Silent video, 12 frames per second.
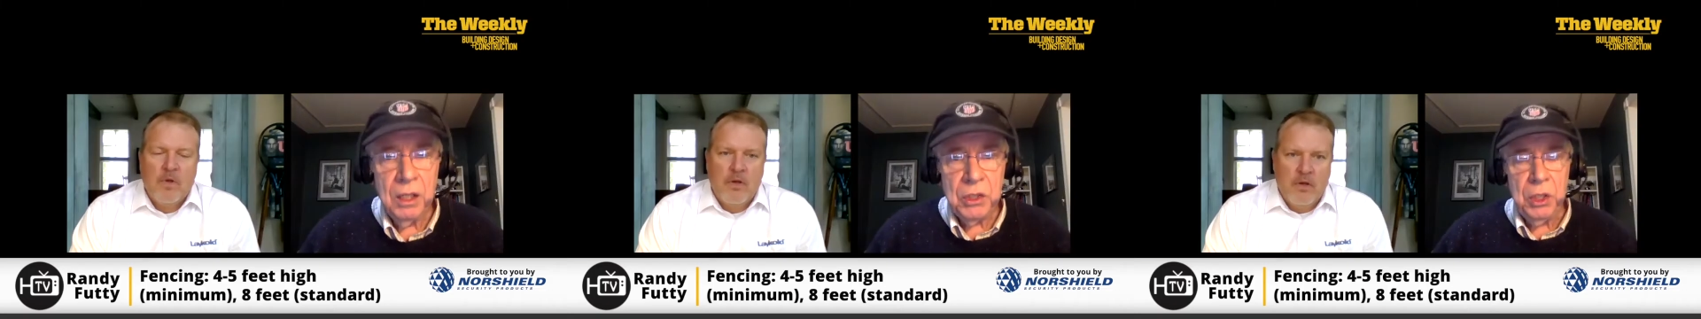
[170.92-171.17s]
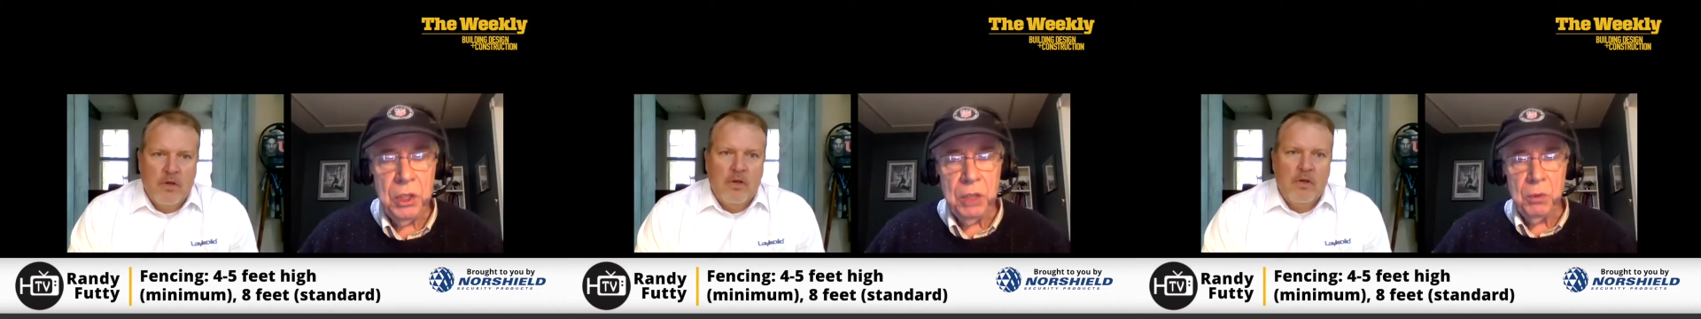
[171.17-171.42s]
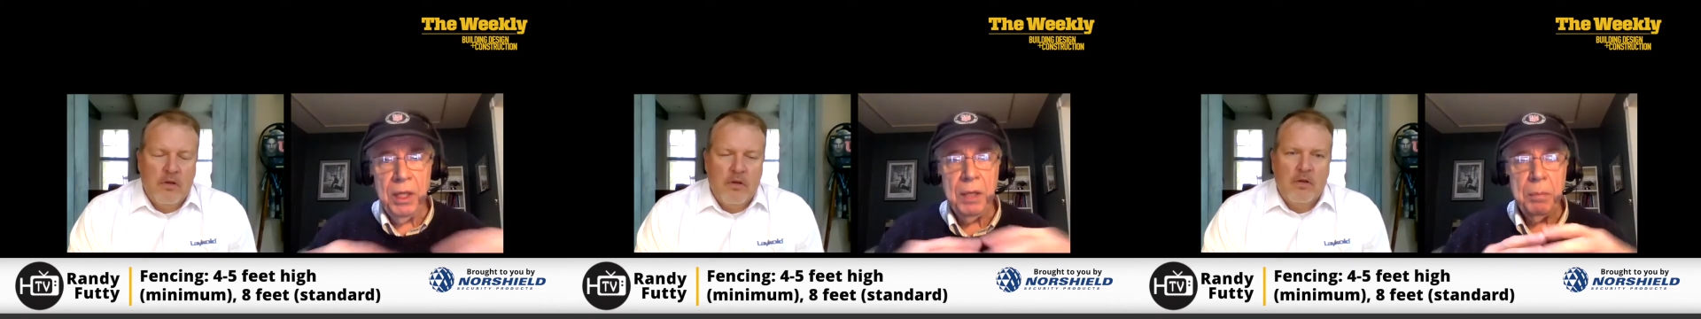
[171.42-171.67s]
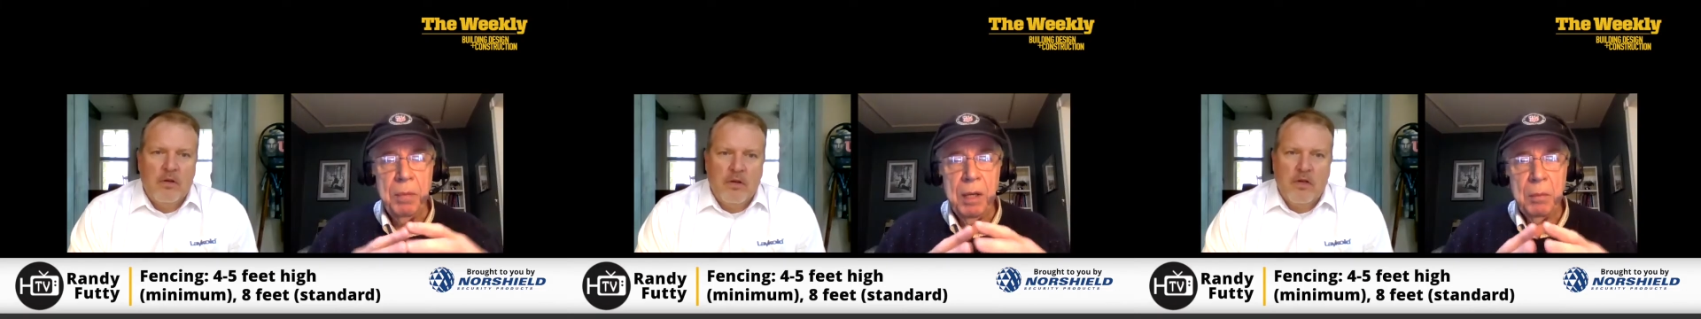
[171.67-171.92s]
Speaker 1: So you can
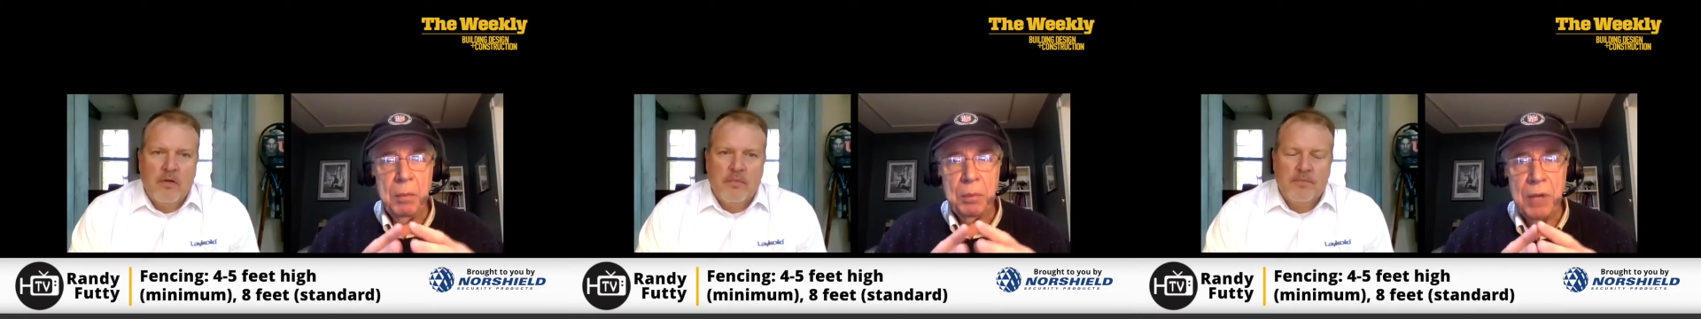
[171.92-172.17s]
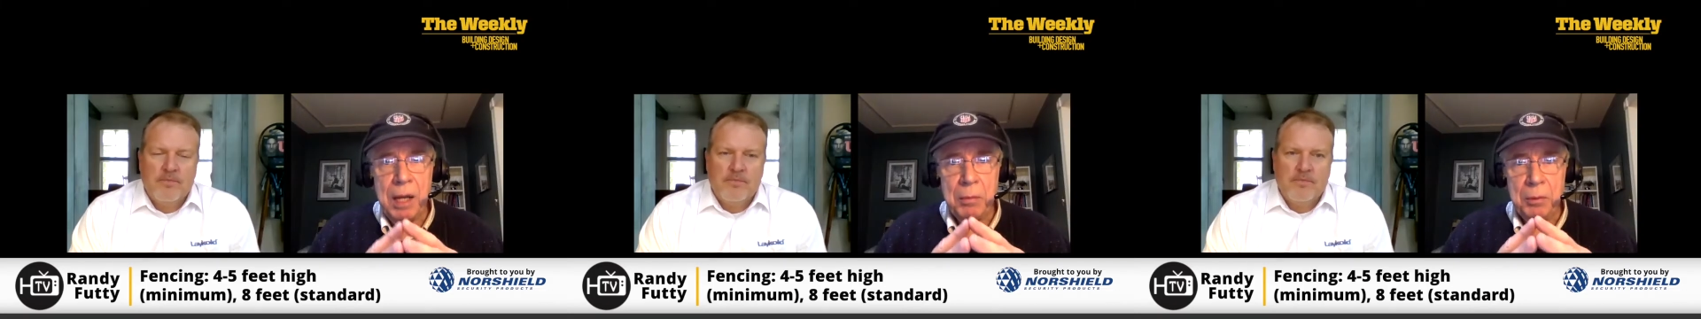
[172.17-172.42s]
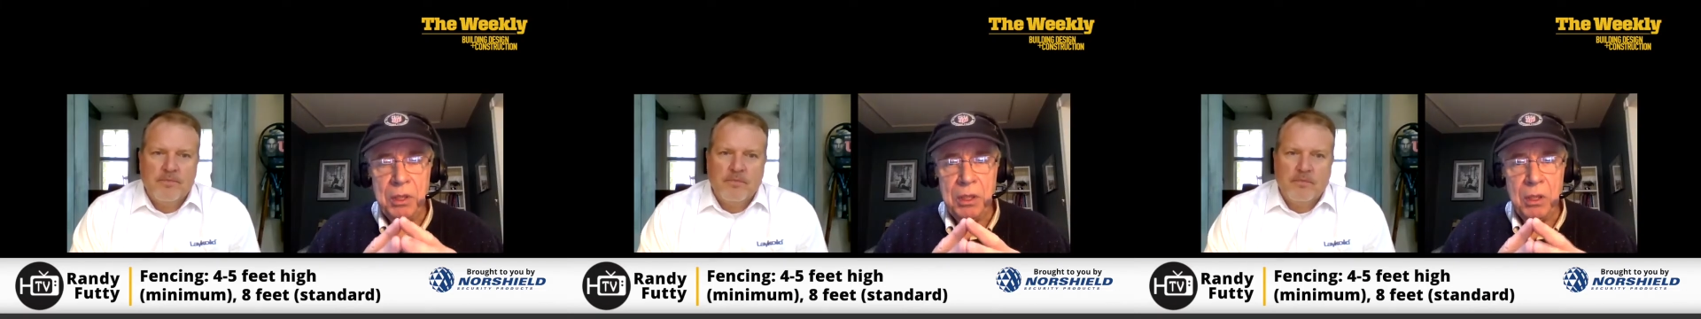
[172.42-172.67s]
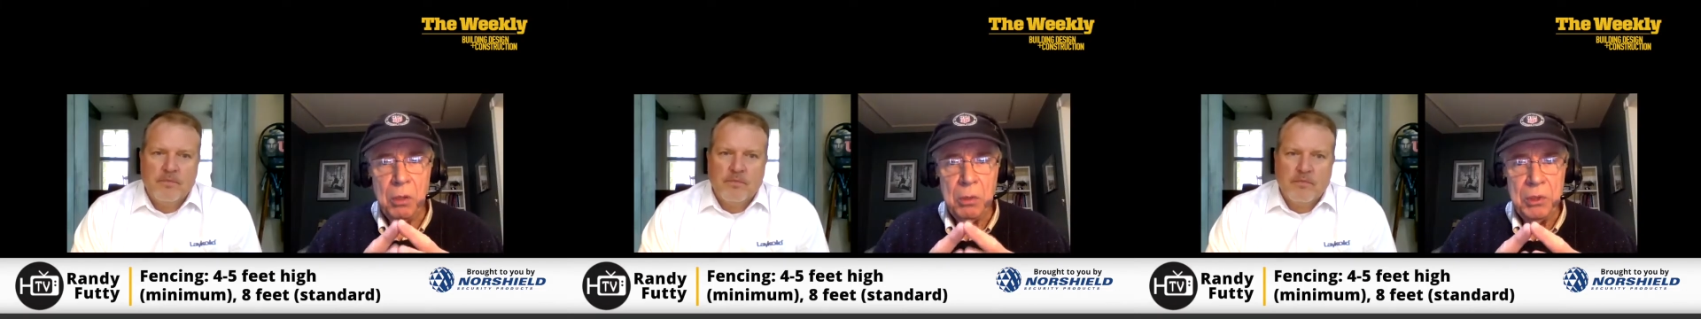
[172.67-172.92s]
really probably, you
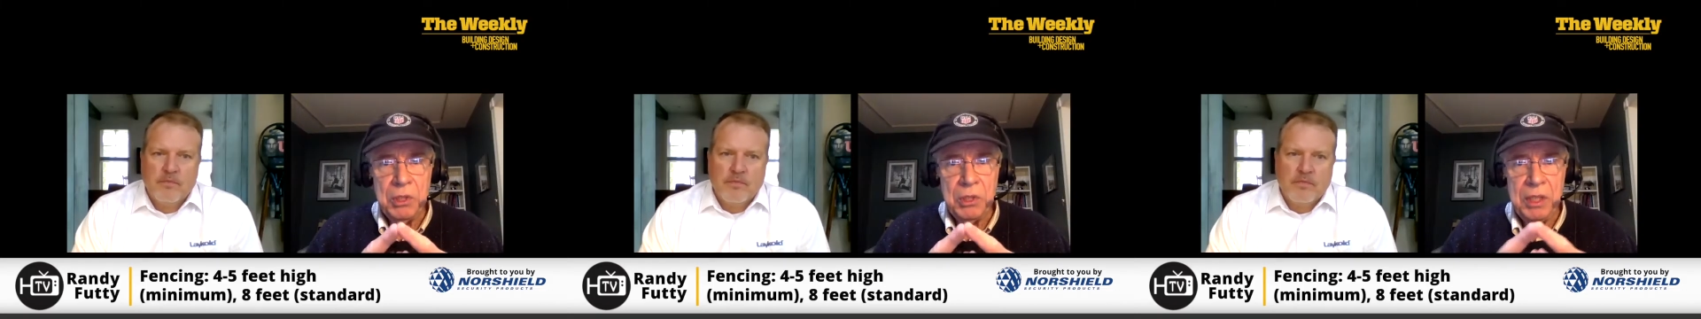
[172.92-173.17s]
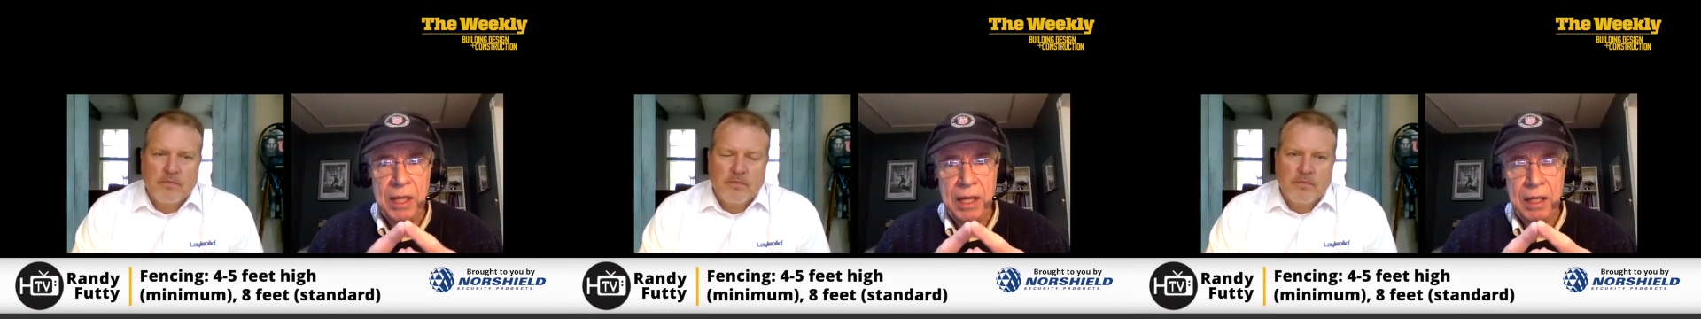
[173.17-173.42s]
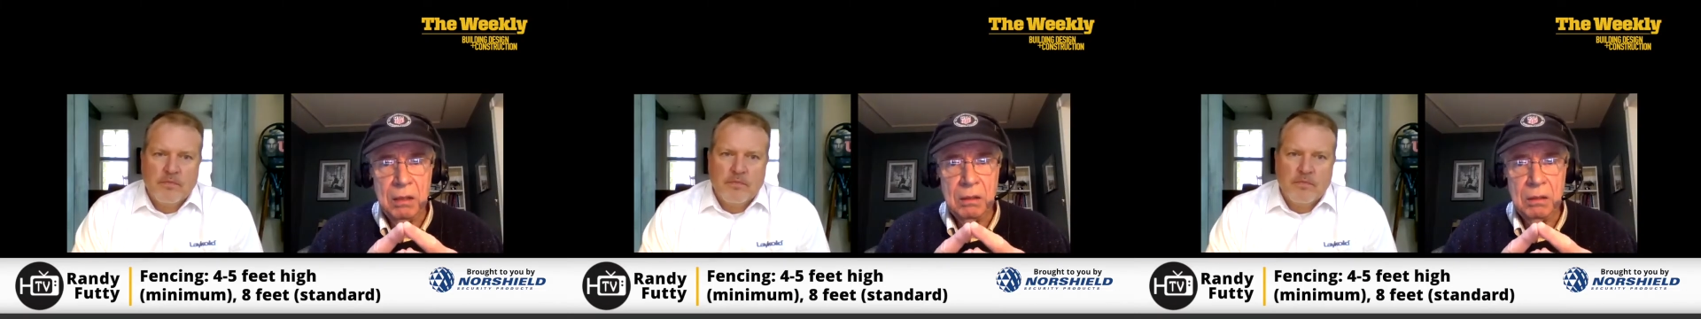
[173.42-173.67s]
can almost get